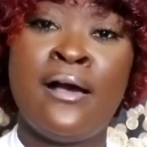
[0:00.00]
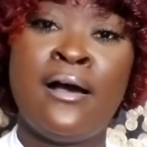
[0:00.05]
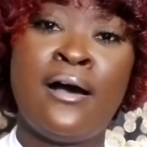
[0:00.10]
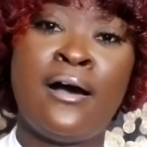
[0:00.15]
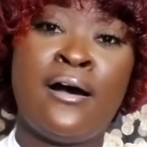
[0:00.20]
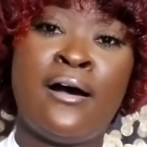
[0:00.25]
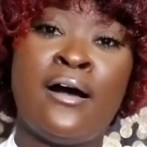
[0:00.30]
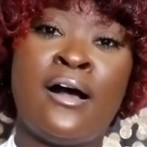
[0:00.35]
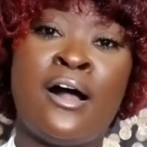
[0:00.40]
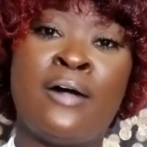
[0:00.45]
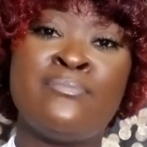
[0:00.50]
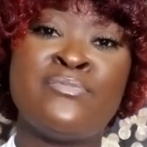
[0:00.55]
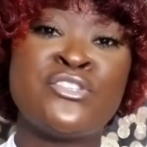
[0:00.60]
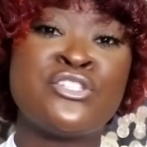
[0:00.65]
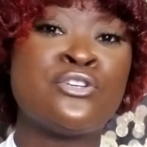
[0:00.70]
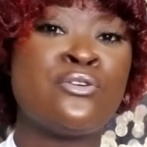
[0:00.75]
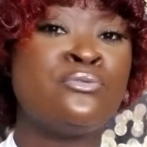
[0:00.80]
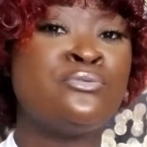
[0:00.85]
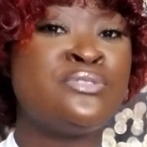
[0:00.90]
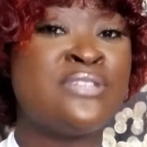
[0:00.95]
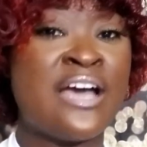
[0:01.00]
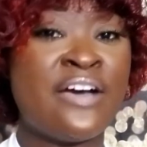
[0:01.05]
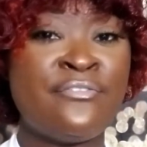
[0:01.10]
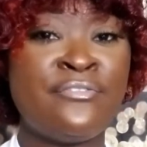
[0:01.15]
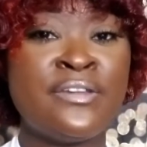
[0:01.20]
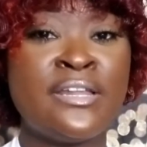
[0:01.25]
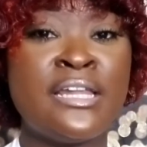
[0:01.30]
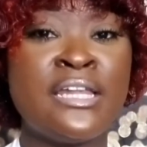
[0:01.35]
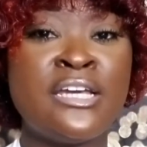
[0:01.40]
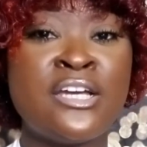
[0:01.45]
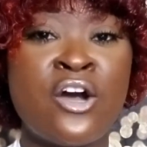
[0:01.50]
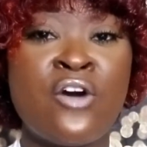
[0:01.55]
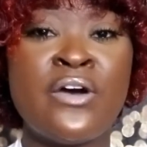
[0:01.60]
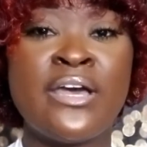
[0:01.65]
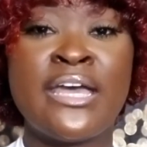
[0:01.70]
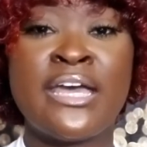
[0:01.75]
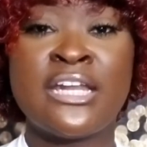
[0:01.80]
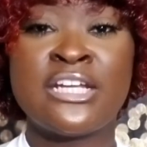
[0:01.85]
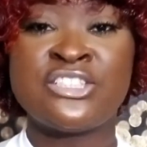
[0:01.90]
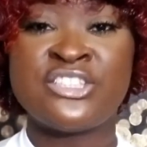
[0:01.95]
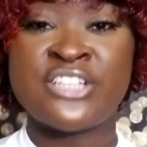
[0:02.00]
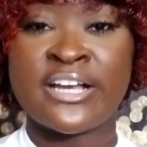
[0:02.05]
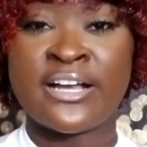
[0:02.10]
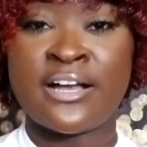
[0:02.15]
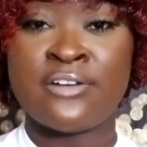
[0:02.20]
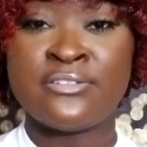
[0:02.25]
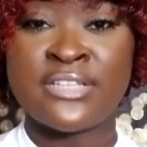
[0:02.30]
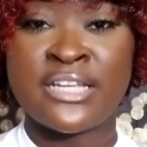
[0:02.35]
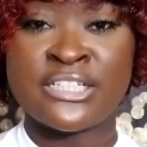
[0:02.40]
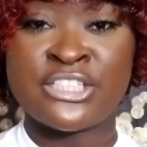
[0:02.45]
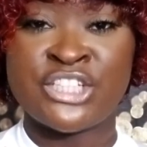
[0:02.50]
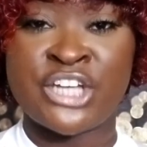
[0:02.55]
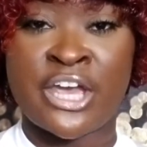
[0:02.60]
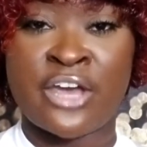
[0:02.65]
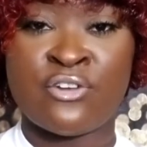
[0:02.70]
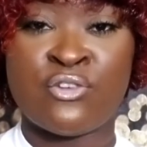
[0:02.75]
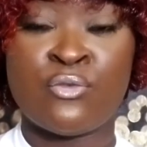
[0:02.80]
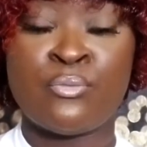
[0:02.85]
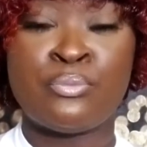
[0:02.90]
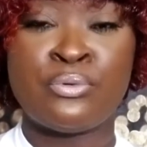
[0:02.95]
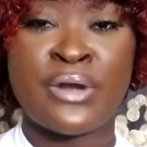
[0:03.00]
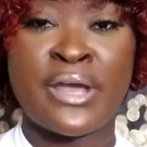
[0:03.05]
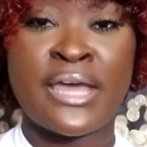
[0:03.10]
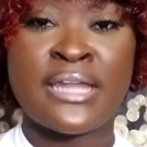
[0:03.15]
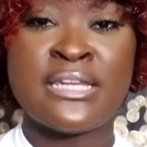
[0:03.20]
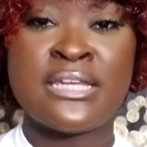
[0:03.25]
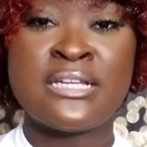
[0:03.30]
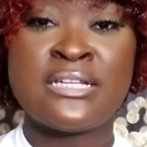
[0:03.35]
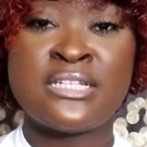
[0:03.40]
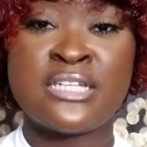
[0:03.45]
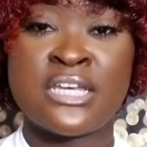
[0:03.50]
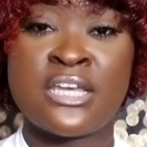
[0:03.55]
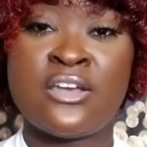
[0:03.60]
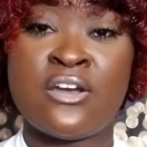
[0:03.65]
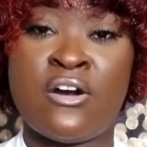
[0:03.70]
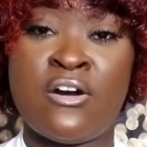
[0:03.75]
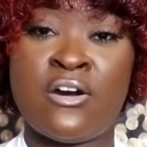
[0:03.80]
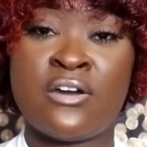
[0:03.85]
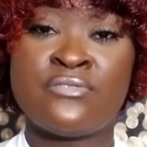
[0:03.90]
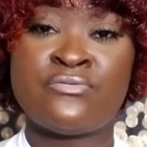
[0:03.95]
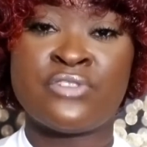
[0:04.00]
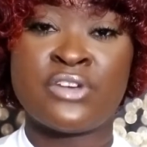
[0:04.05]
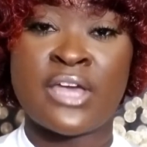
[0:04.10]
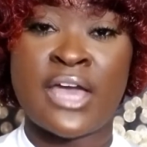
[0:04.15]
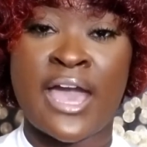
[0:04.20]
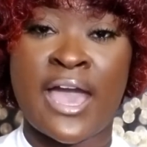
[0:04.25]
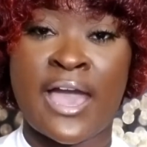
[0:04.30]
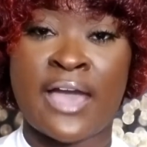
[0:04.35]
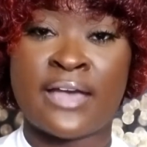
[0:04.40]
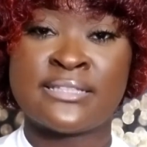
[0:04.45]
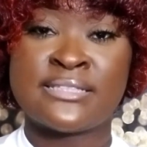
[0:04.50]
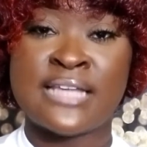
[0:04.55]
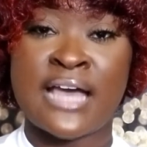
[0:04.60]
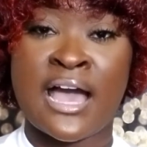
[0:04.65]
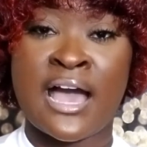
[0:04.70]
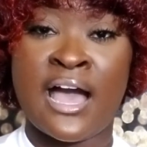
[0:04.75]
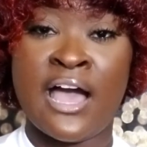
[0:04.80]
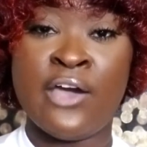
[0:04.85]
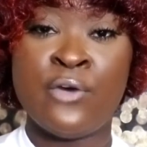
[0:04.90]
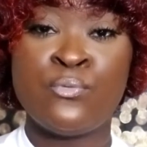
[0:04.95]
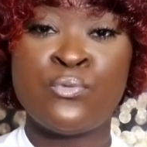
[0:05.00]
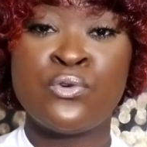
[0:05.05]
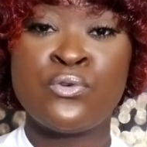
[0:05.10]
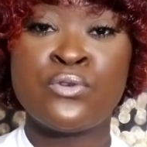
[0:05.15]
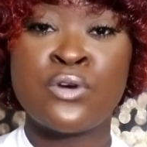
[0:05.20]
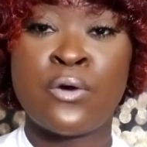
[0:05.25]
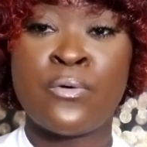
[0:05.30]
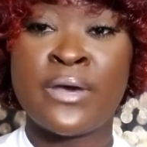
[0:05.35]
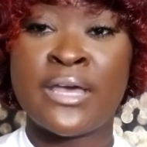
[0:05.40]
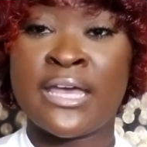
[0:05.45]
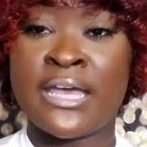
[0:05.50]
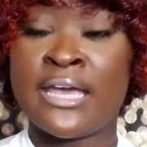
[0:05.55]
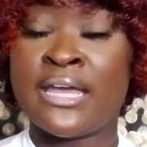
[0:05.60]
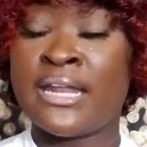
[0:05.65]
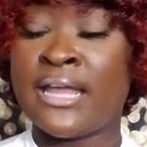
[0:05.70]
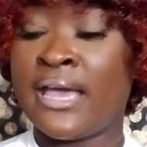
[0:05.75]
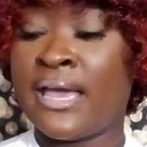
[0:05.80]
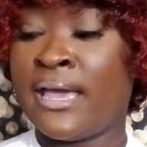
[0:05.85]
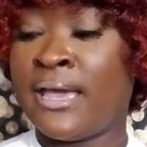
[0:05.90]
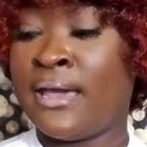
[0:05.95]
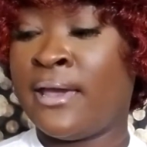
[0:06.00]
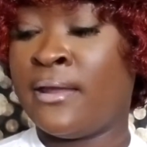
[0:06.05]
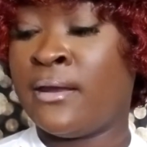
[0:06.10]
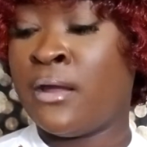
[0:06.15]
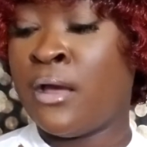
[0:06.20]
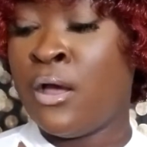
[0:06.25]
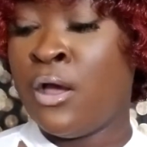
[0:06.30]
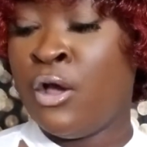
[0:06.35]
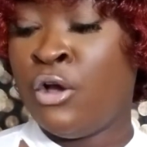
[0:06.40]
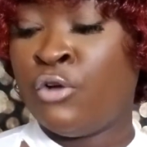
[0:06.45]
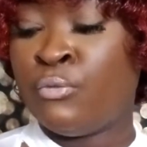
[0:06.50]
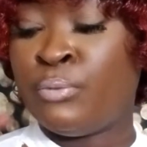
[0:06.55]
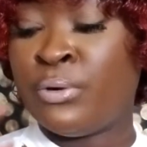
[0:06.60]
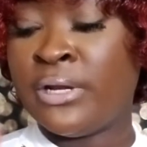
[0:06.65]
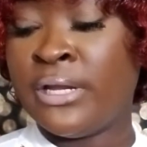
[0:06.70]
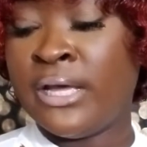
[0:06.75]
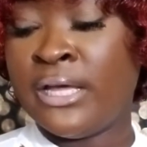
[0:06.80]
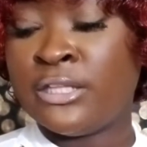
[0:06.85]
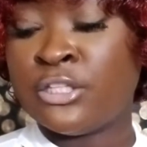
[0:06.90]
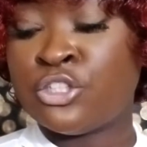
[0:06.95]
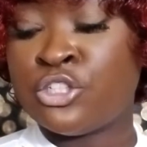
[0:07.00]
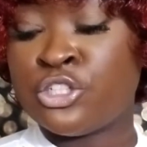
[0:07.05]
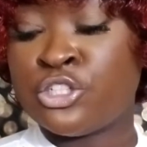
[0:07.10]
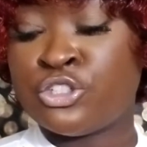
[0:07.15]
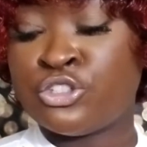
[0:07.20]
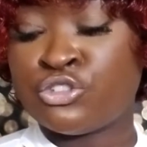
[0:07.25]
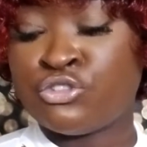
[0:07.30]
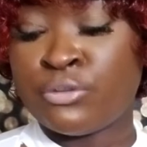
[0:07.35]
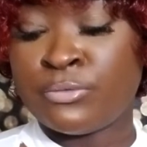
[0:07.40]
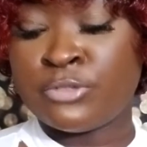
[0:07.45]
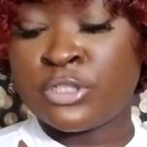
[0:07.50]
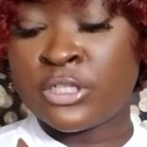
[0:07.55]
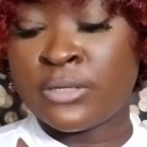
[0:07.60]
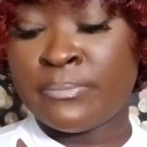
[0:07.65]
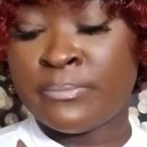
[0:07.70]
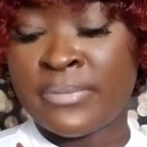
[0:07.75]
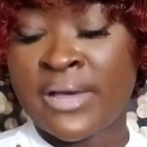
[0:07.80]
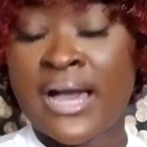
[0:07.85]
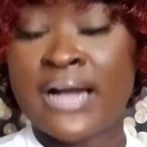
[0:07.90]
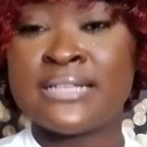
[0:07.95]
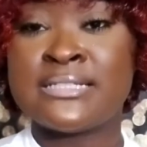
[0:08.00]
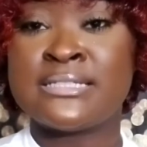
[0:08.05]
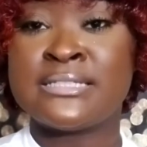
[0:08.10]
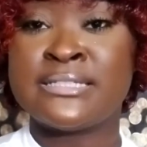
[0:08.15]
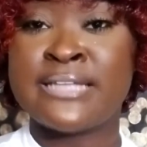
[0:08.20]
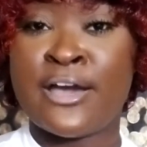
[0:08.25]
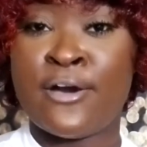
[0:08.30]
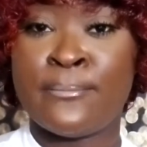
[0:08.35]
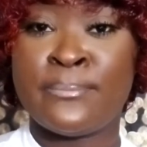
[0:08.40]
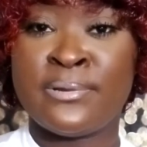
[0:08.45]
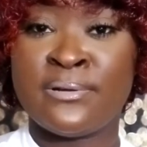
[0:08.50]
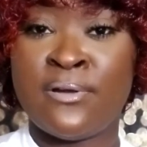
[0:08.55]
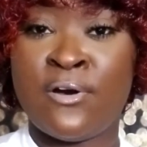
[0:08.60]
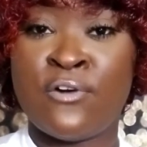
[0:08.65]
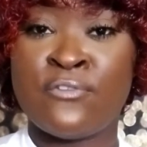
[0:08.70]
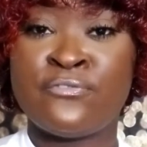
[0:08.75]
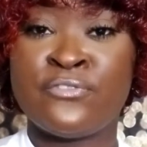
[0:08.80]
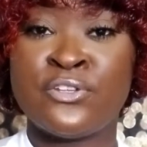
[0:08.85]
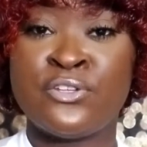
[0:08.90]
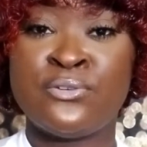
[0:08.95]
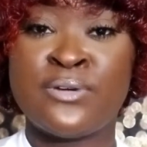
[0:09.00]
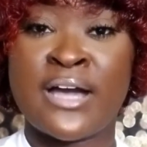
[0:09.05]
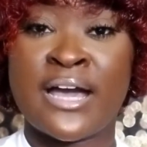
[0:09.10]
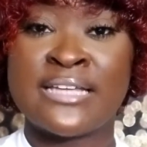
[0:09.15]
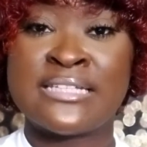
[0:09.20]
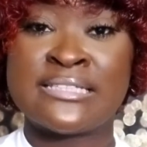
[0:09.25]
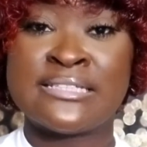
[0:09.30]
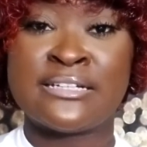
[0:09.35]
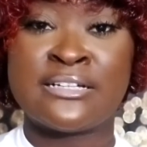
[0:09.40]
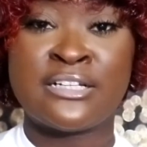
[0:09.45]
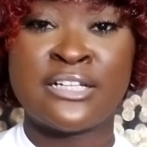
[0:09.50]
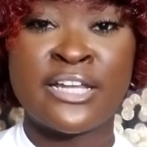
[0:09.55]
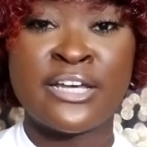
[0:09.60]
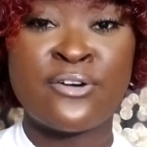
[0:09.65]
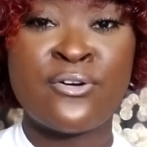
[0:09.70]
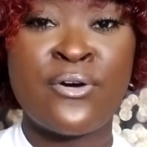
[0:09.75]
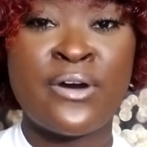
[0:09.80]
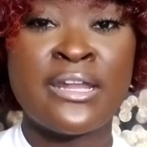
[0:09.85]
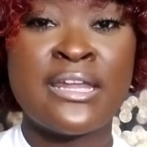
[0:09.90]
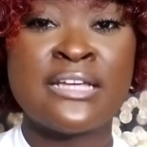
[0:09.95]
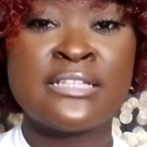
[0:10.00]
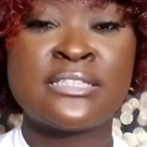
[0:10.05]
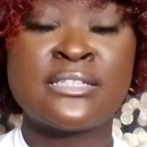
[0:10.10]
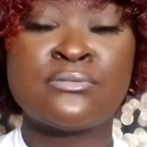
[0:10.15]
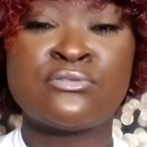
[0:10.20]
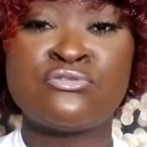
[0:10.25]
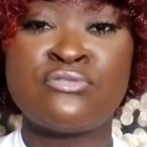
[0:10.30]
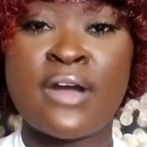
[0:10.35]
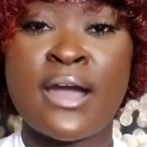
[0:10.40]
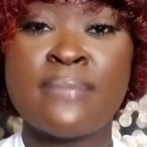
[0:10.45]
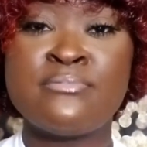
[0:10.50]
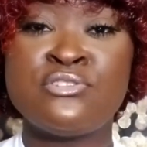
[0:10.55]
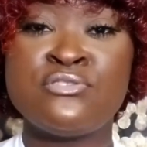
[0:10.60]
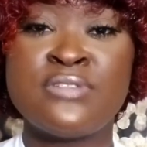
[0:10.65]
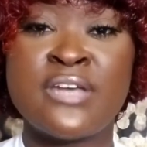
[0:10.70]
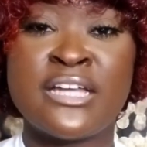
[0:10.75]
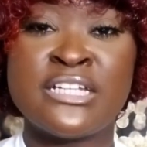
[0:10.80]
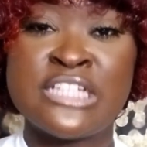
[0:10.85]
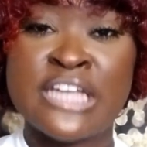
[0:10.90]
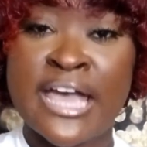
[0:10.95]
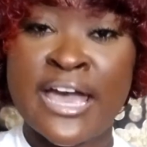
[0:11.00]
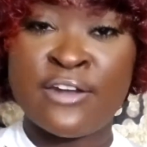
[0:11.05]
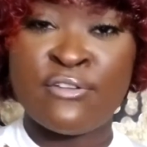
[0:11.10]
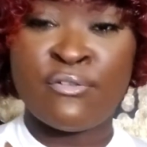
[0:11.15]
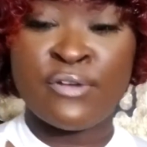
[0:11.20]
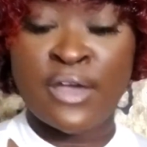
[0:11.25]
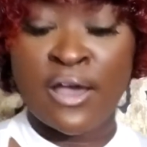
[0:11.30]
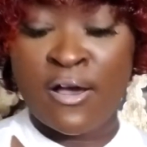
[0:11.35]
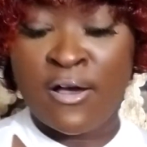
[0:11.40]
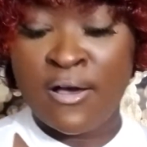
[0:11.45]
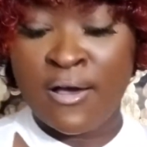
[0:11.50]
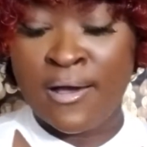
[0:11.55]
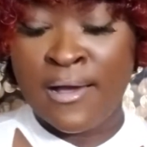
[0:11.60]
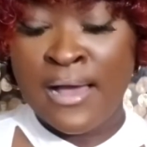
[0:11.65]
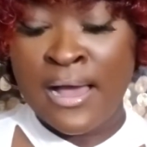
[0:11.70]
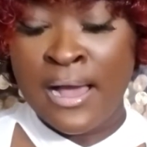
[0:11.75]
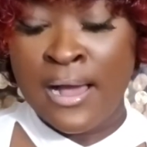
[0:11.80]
So definitely go ahead and check out that channel, Brandi Dione Reacts. I will go ahead and put it in the description box down below for you guys to click on it. Subscribe to that channel, y'all.